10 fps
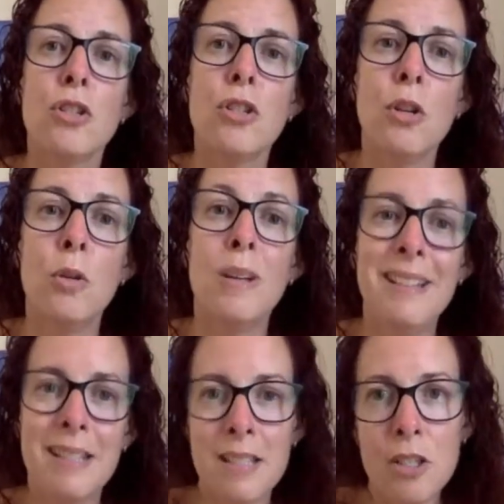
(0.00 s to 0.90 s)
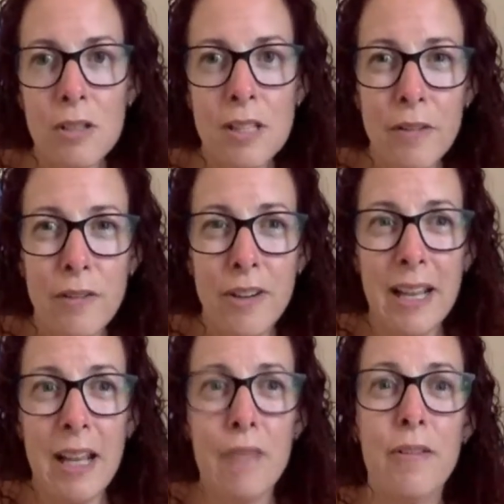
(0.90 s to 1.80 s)
to listen to yourself very
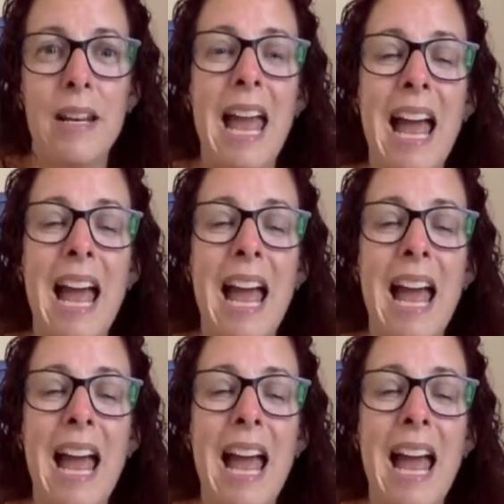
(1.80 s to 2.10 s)
carefully